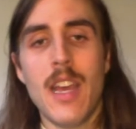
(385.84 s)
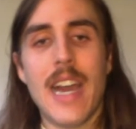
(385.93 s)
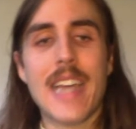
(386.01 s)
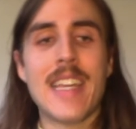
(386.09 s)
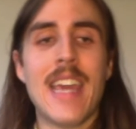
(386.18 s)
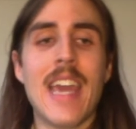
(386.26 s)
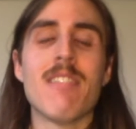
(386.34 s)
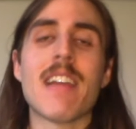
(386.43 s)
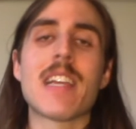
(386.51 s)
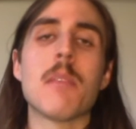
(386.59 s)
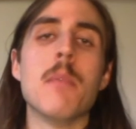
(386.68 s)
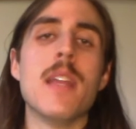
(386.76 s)
I can't
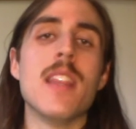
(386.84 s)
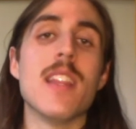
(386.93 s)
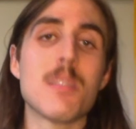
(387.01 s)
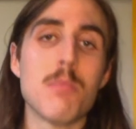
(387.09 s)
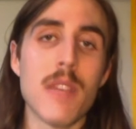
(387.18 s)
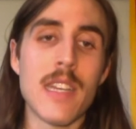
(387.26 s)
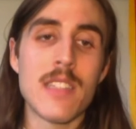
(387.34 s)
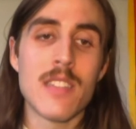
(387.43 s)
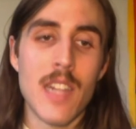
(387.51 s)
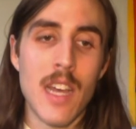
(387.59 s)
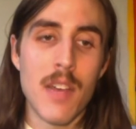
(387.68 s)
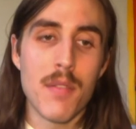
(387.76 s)
recommend this place
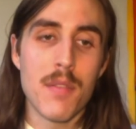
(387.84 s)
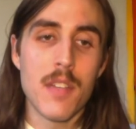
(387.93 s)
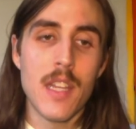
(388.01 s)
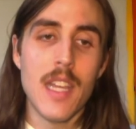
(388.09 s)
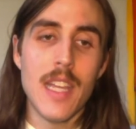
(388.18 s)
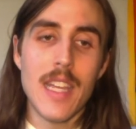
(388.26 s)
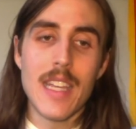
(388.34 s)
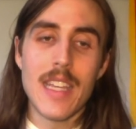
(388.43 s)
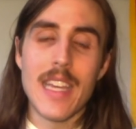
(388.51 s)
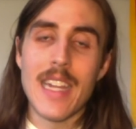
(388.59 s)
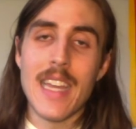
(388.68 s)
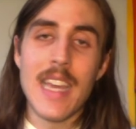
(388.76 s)
enough.
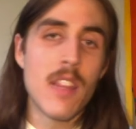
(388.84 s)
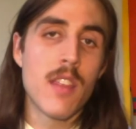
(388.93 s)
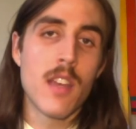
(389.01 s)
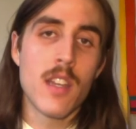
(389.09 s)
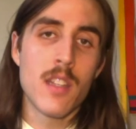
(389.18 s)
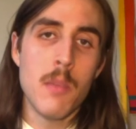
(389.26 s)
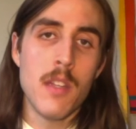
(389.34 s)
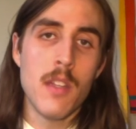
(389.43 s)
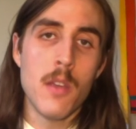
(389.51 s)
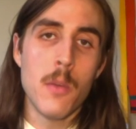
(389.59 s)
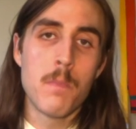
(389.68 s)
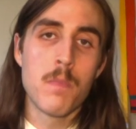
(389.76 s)
Get anything on the
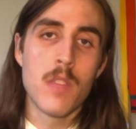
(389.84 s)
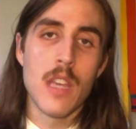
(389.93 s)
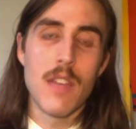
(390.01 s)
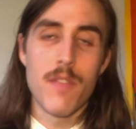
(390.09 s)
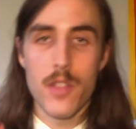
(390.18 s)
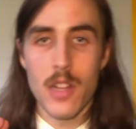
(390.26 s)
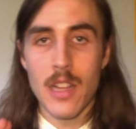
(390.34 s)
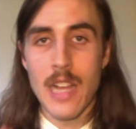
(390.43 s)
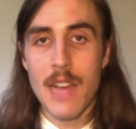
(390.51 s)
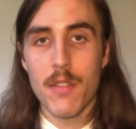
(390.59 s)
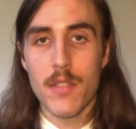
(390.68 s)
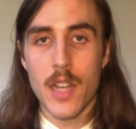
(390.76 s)
menu, and for the
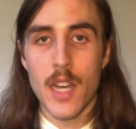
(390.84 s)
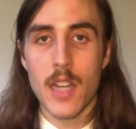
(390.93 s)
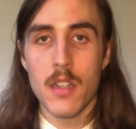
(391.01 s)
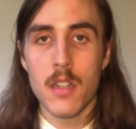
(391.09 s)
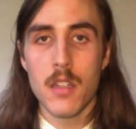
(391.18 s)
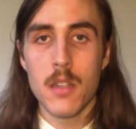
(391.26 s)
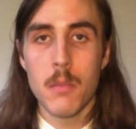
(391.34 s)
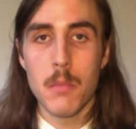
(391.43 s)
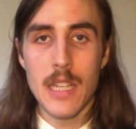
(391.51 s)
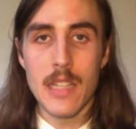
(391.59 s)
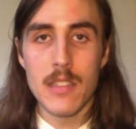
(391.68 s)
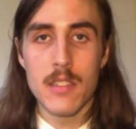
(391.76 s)
life of God,
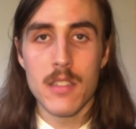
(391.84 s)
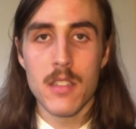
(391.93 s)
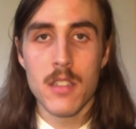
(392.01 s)
please